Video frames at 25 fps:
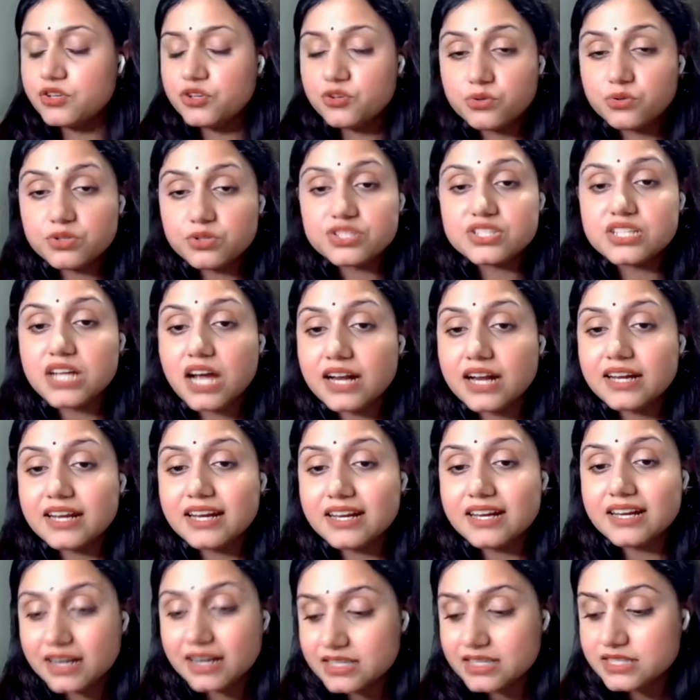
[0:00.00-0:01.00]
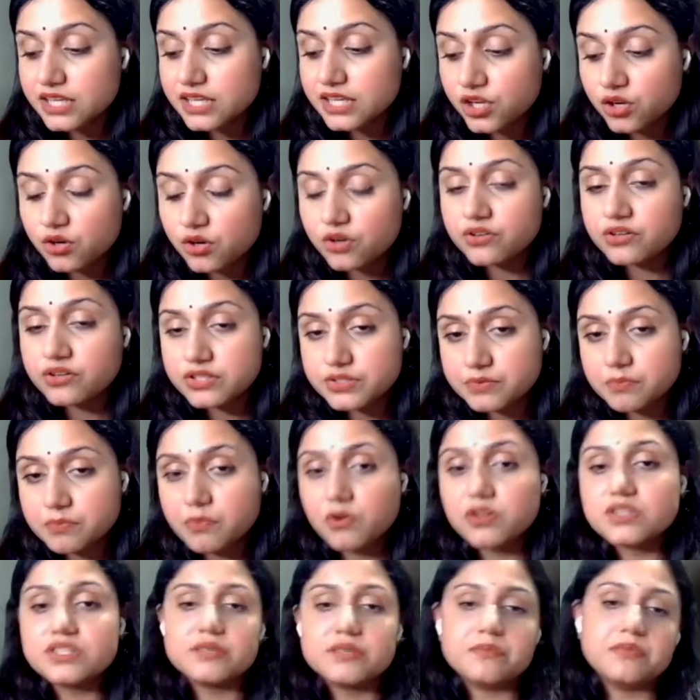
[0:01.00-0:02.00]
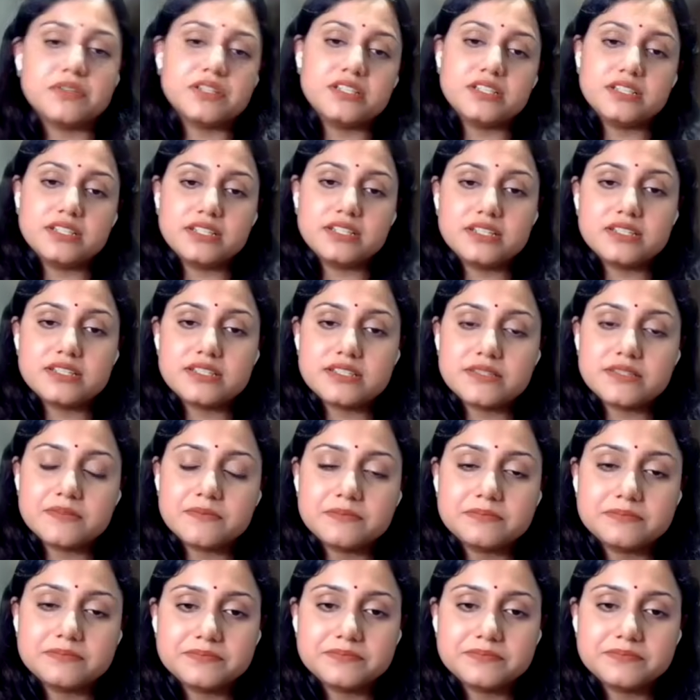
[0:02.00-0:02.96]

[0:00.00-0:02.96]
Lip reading: You start addressing your responsibilities.